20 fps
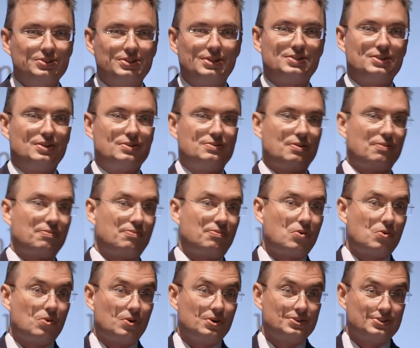This is, of
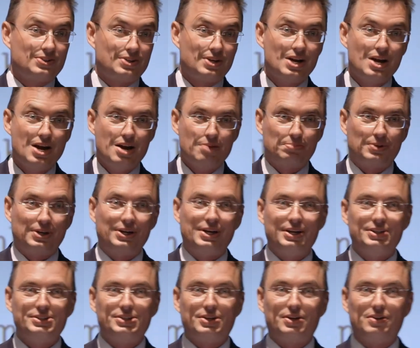course,
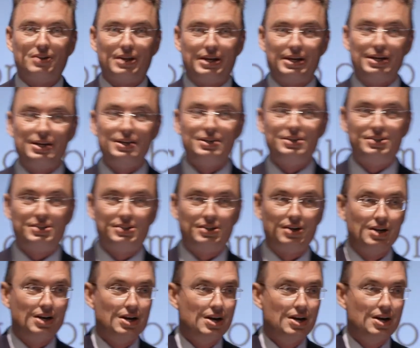pre-digital age,